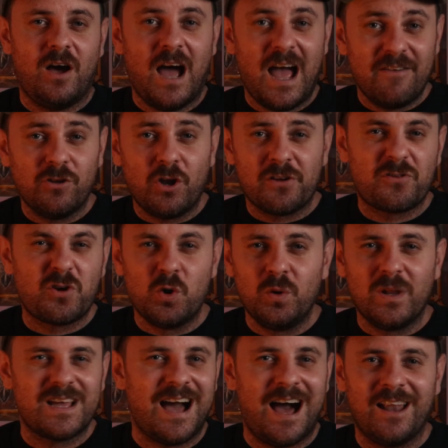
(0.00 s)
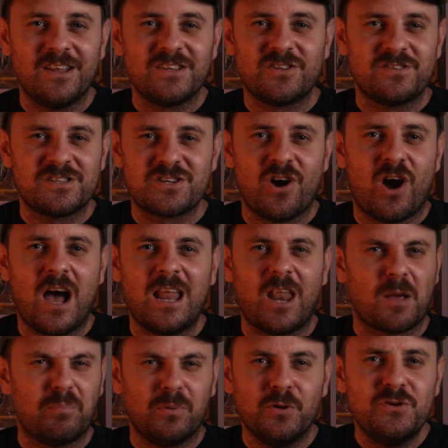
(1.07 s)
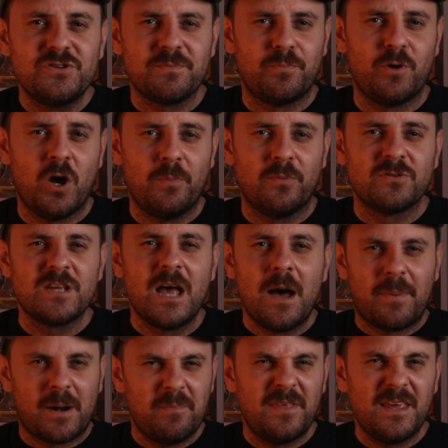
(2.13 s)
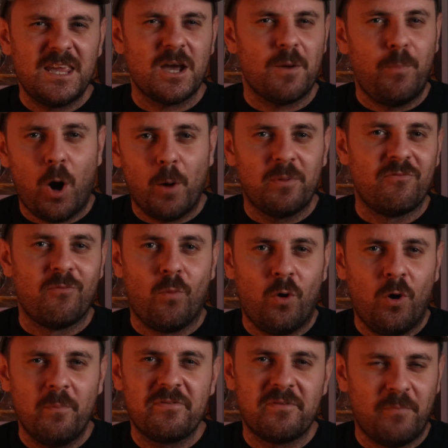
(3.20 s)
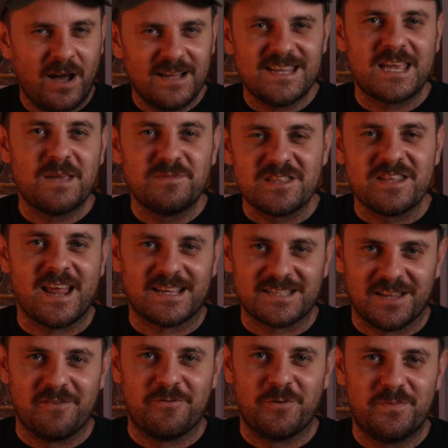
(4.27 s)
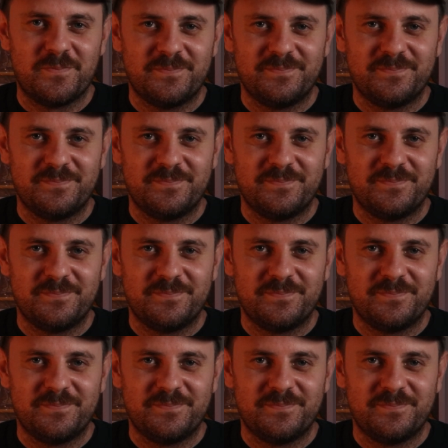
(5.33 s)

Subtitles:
I have a lot of cooler colors on this guy, like blues and purples, but I'm thinking a pop of warmth might take him to the next level.